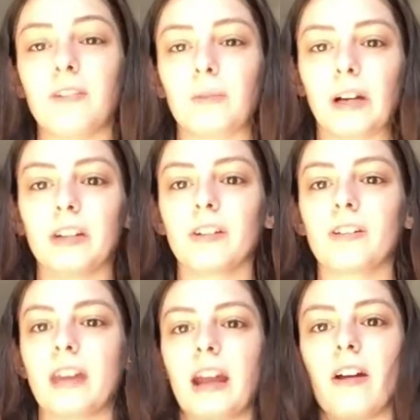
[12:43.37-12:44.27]
and where you're
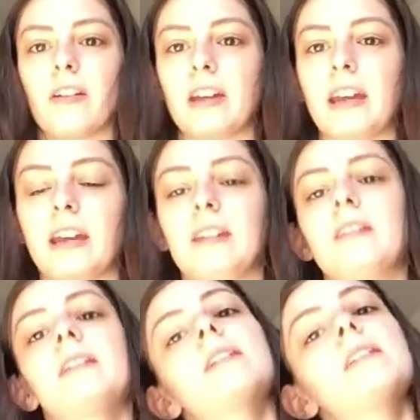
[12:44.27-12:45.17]
carrying
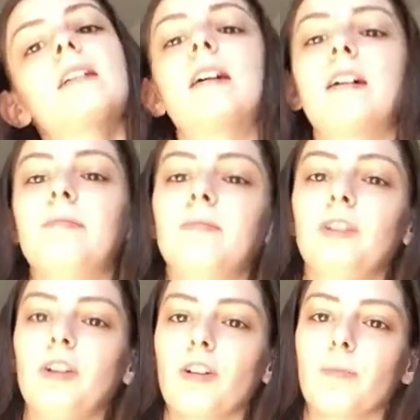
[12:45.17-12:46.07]

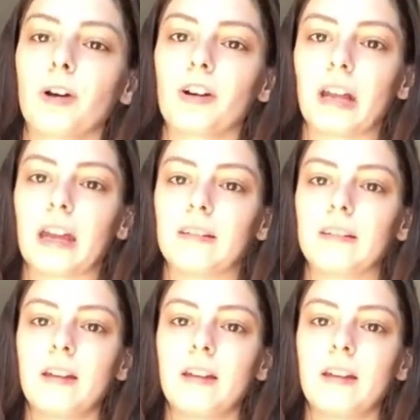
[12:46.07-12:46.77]
your burden.